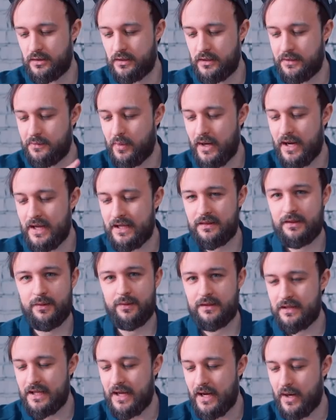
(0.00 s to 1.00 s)
rewind the
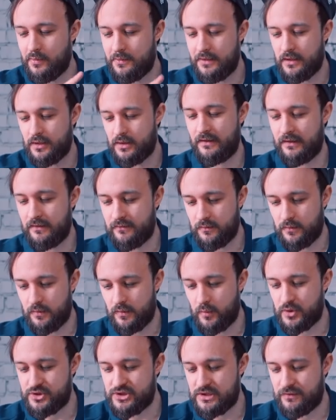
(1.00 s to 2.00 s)
video and
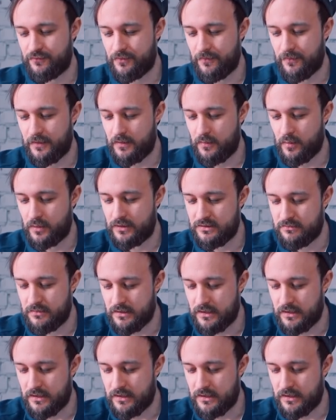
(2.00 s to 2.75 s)
watch it from the very